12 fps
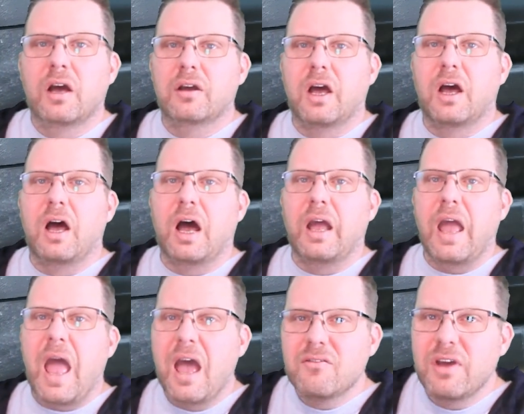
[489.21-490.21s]
I
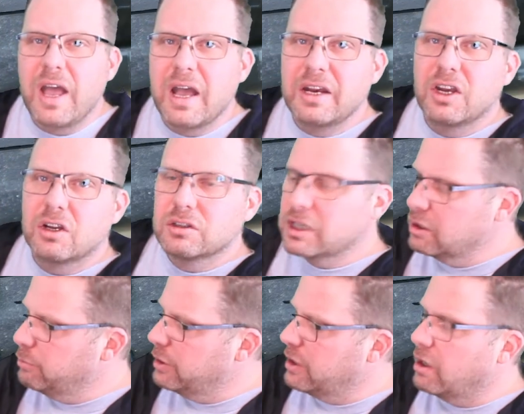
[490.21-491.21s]
have had a
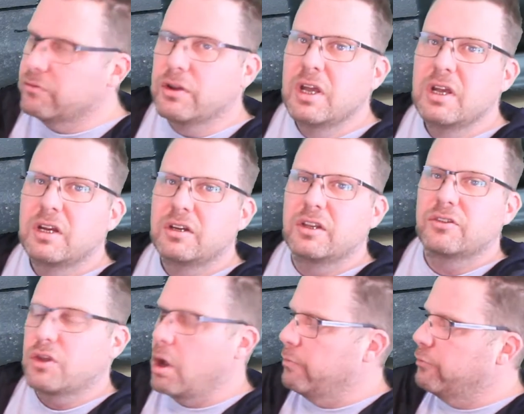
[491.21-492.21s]
little bit of
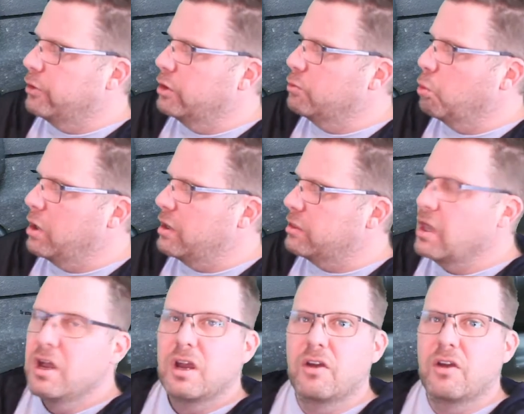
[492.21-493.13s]
discomfort with,